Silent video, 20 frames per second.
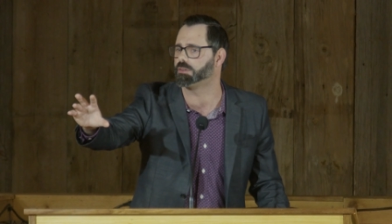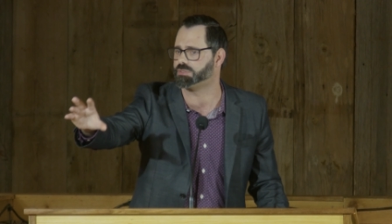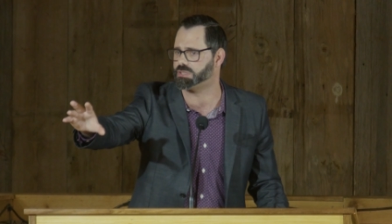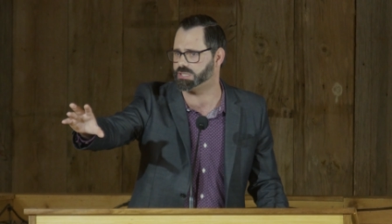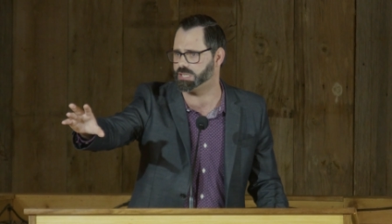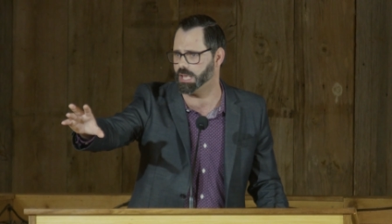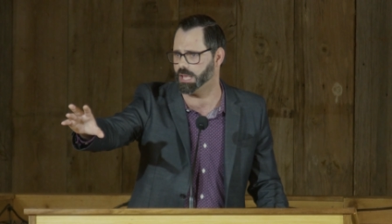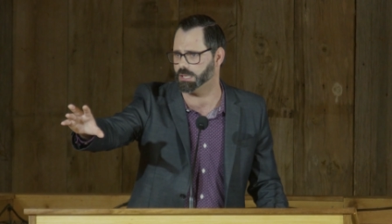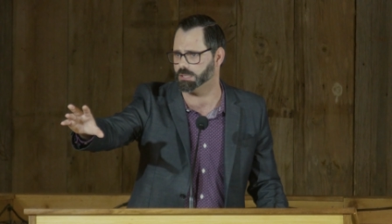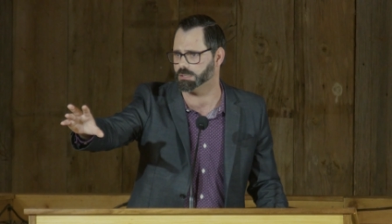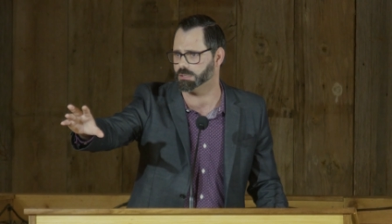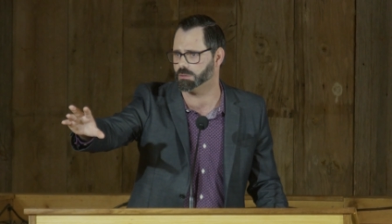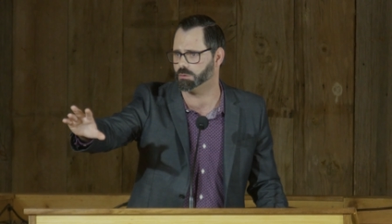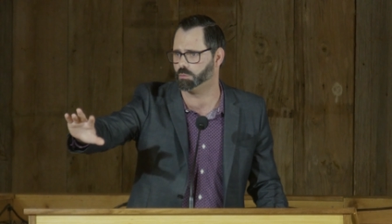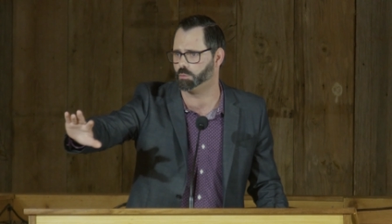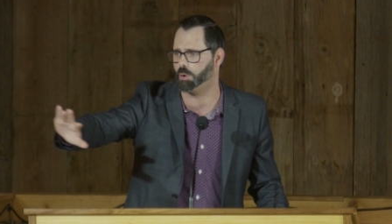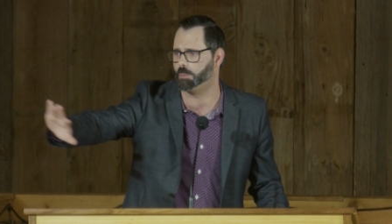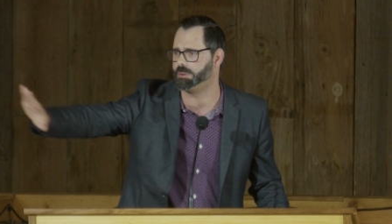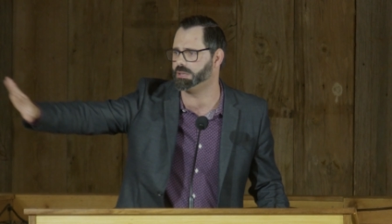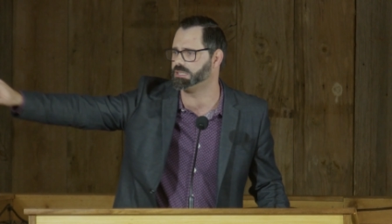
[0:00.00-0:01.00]
of sin
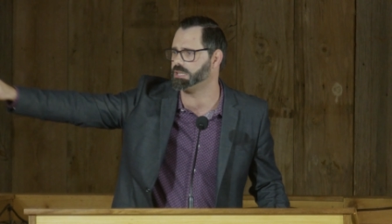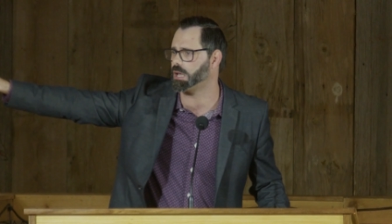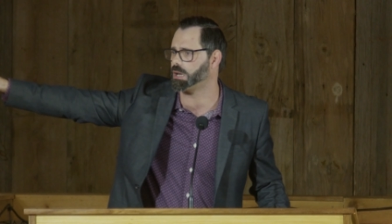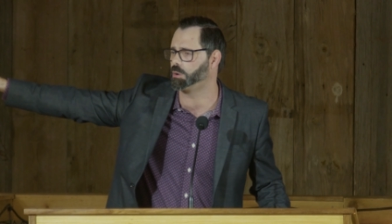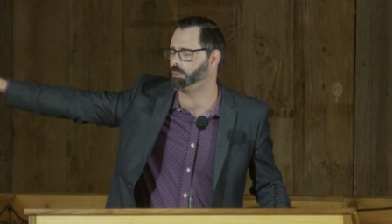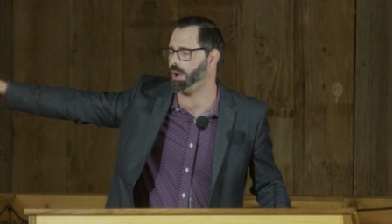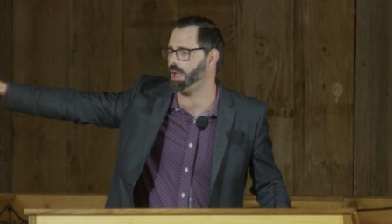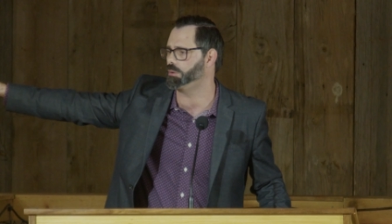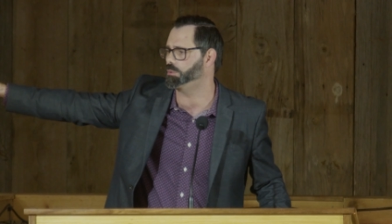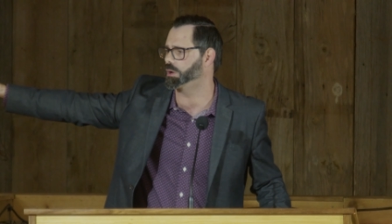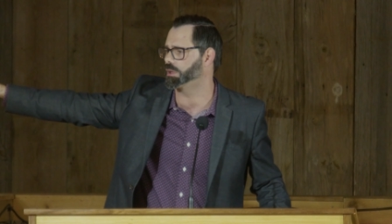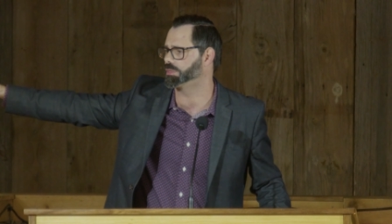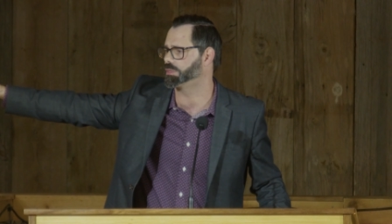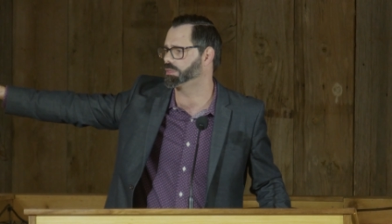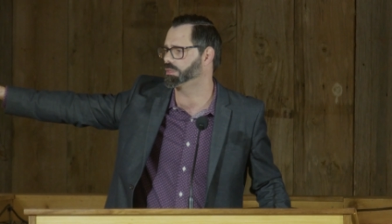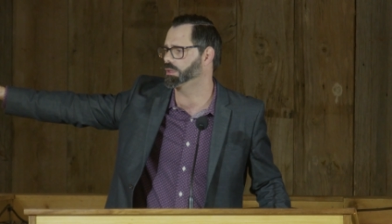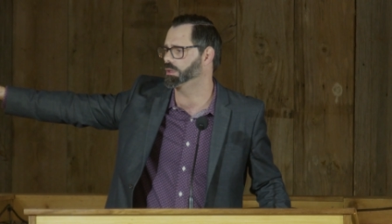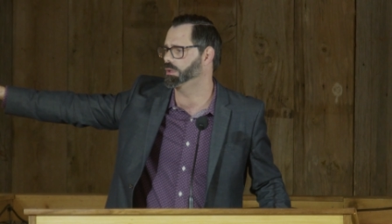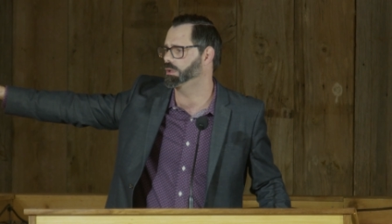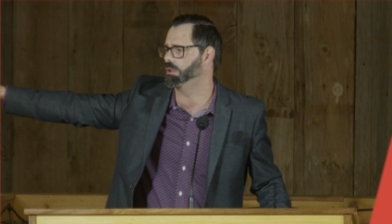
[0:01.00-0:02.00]
will be done away
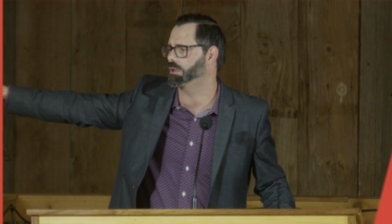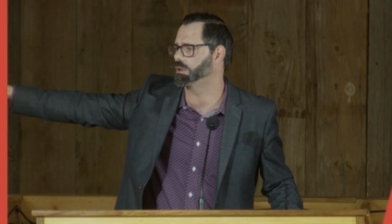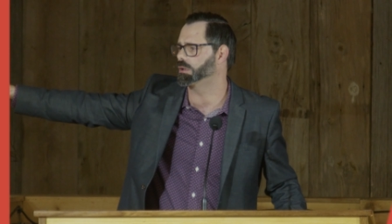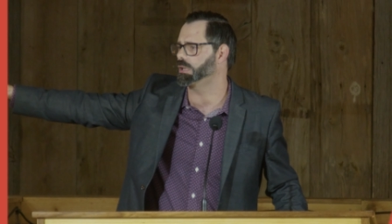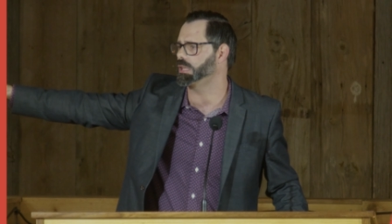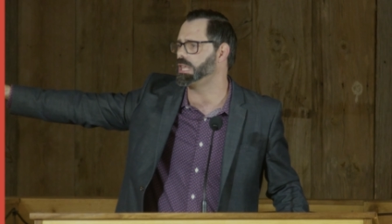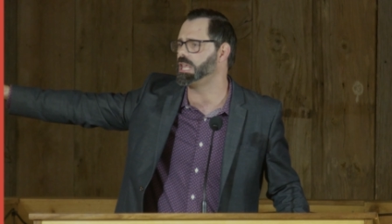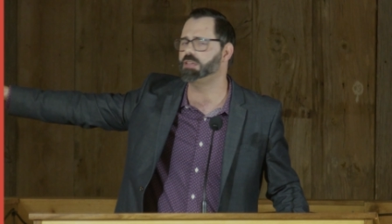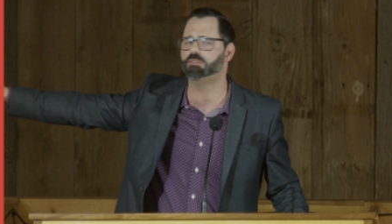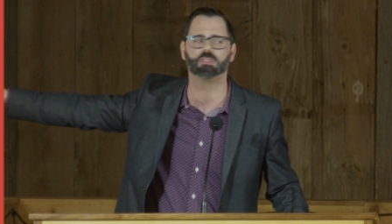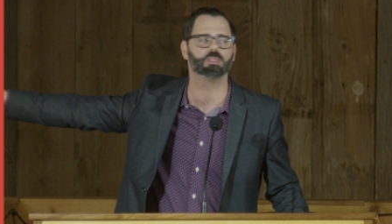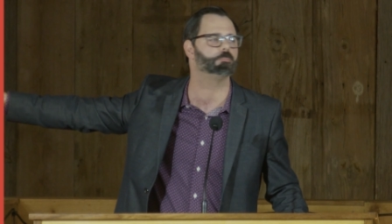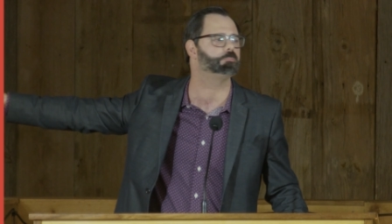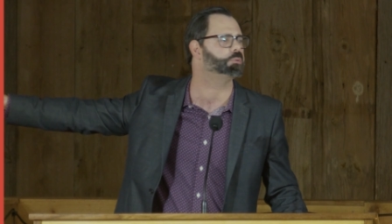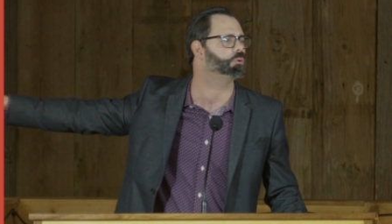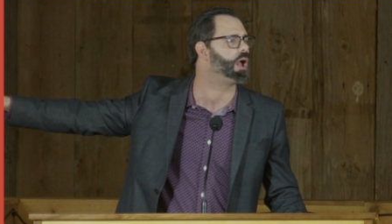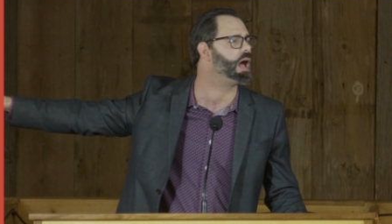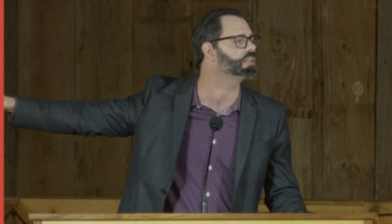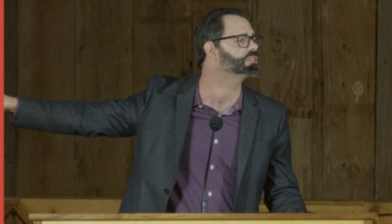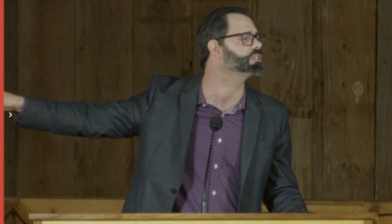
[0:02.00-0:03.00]

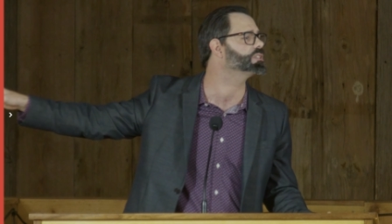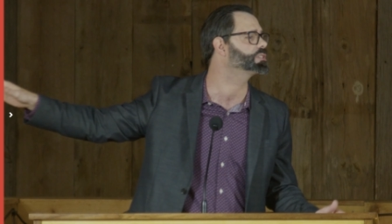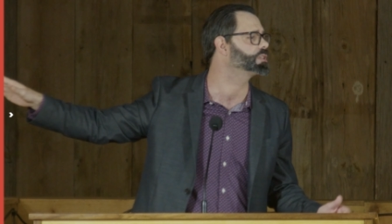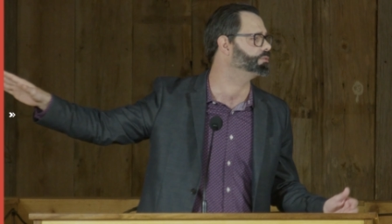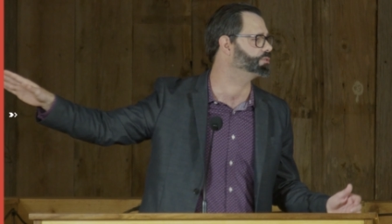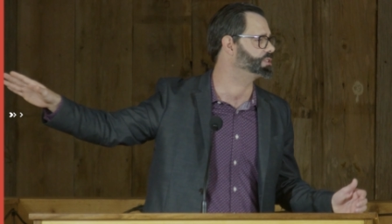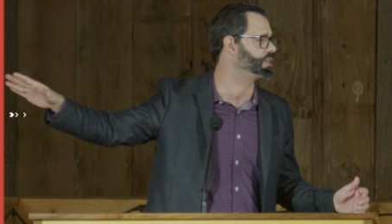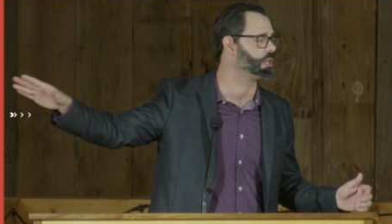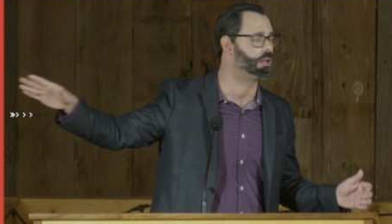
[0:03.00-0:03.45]
with.